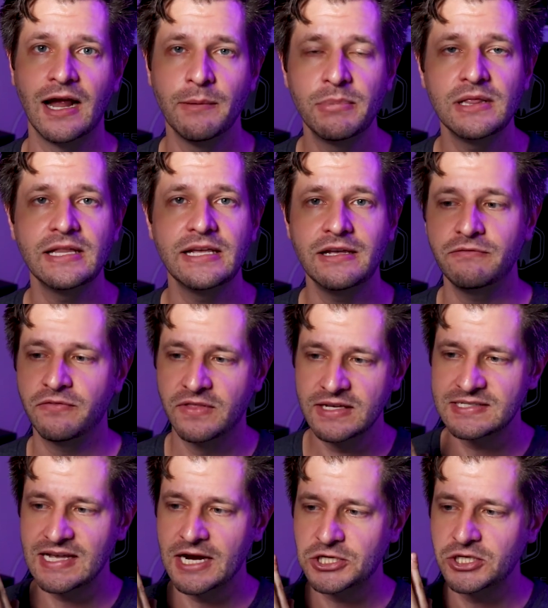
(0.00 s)
I believe
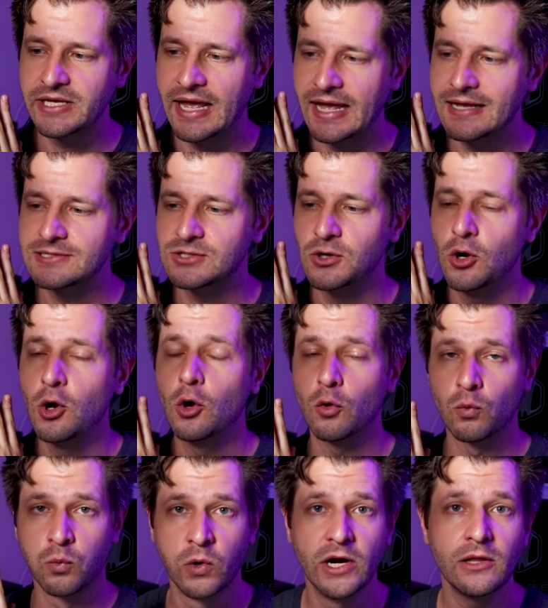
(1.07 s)
this actually has
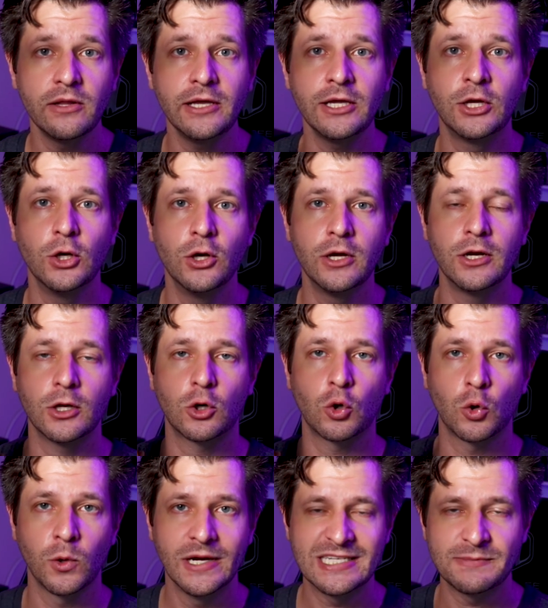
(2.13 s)
really good,
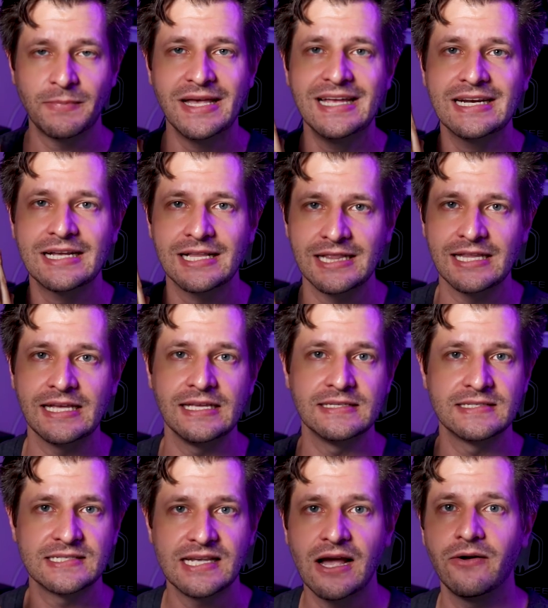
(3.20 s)
crisp, and
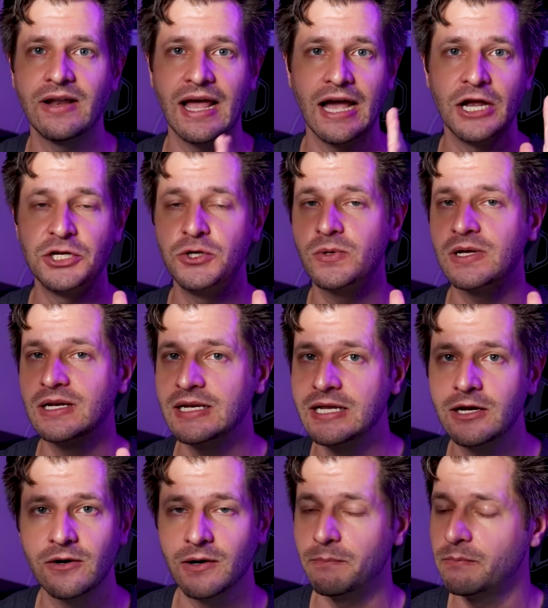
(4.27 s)
clean sound, as you can
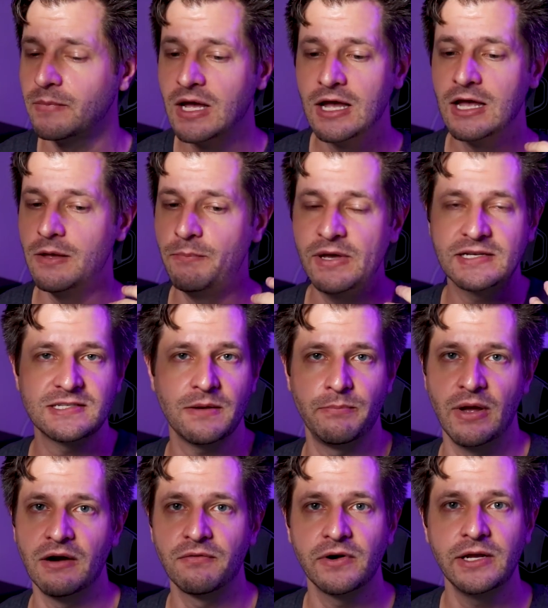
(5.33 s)
hear. It, it picks
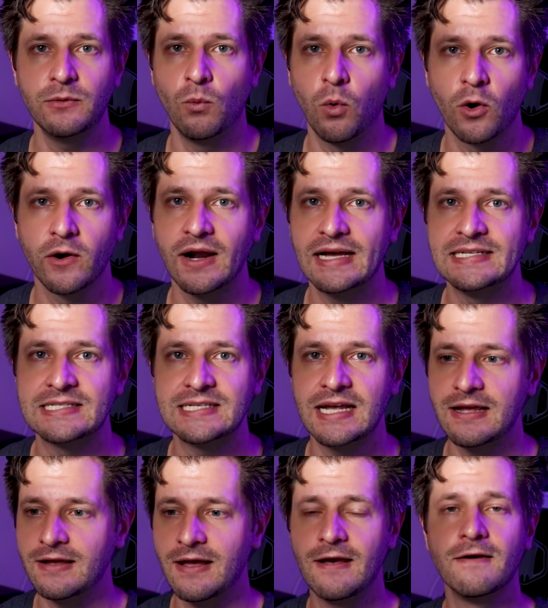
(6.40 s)
up every word I
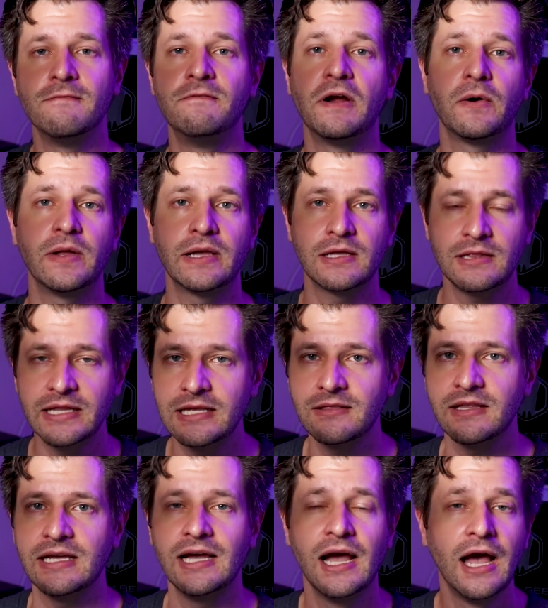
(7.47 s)
say very
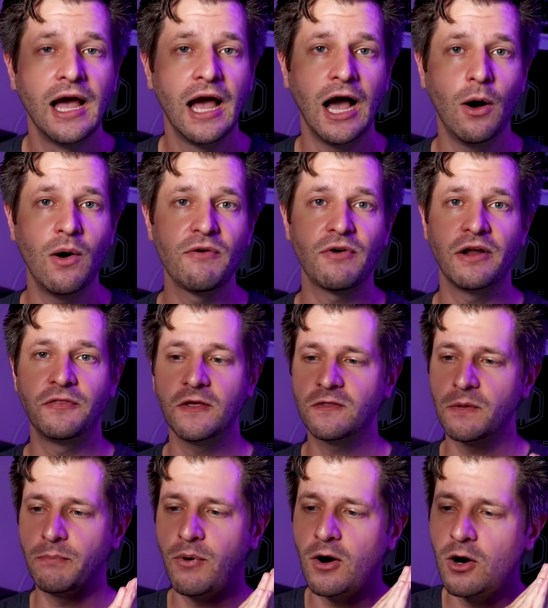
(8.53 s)
cleanly. However, I
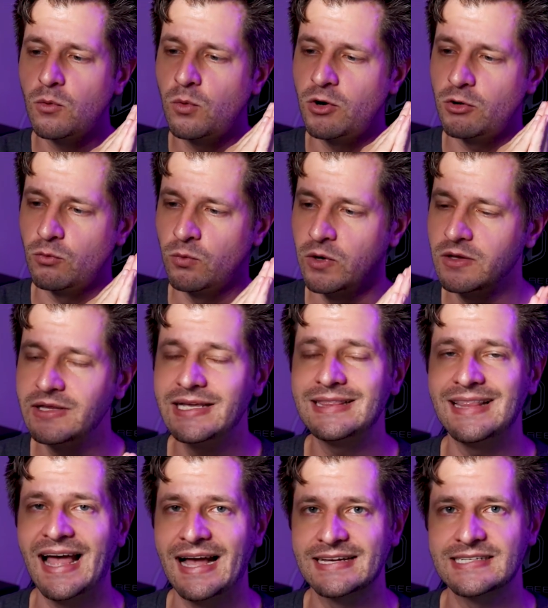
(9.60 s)
think the part where it really
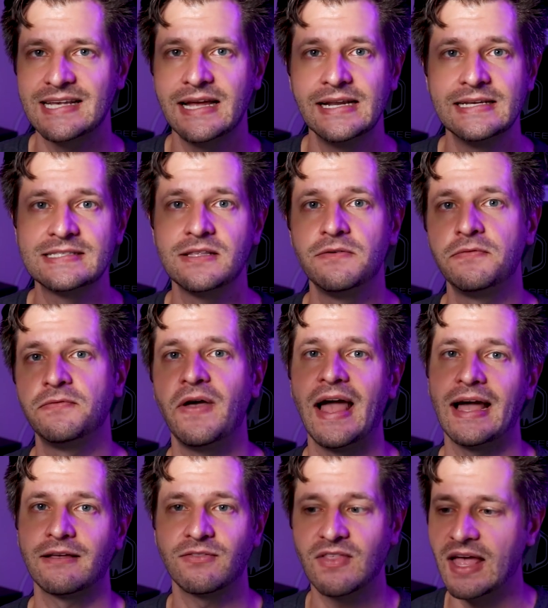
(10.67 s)
lacks that is the
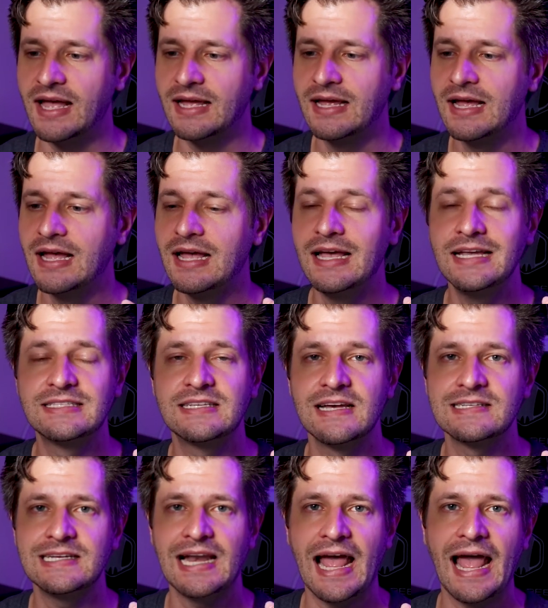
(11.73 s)
fact that it
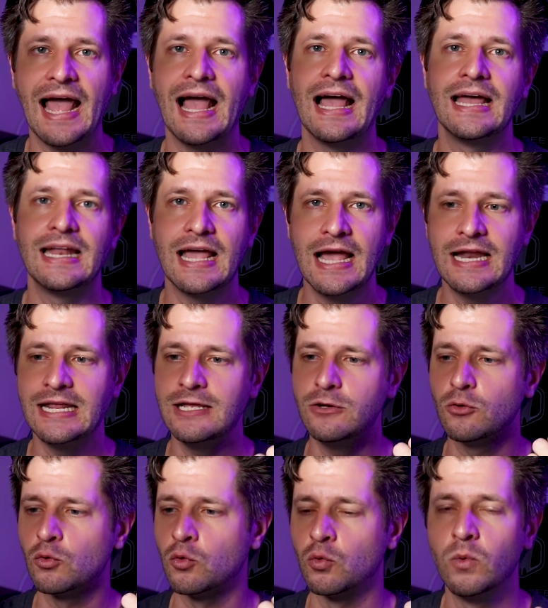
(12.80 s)
doesn't add
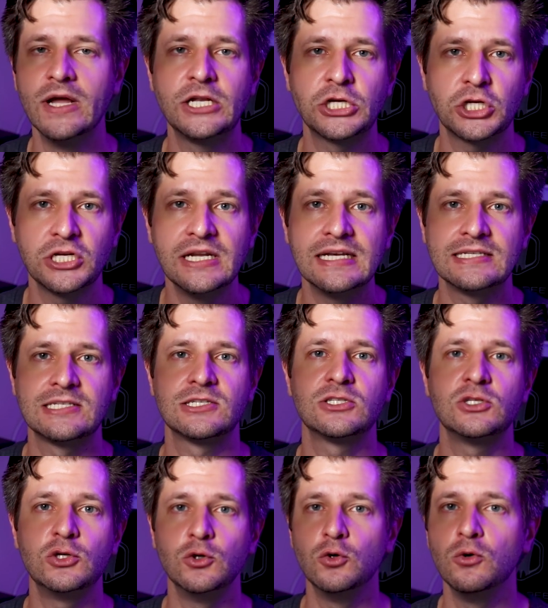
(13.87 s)
any richness
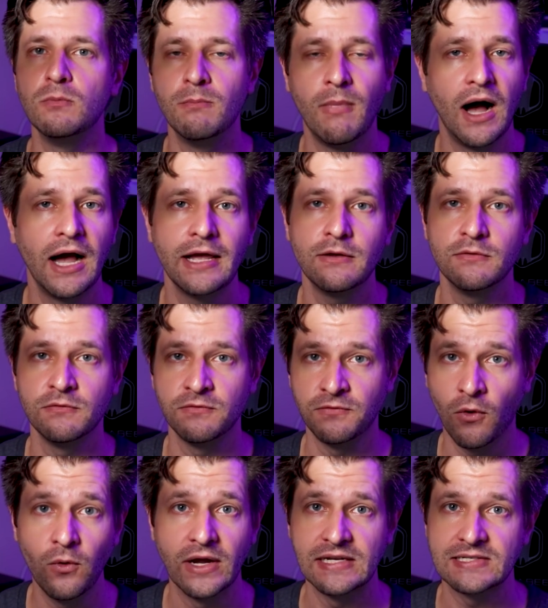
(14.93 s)
to my
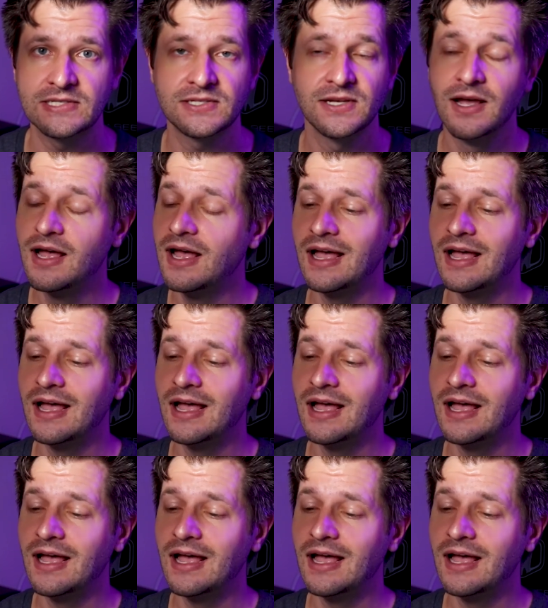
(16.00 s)
voice.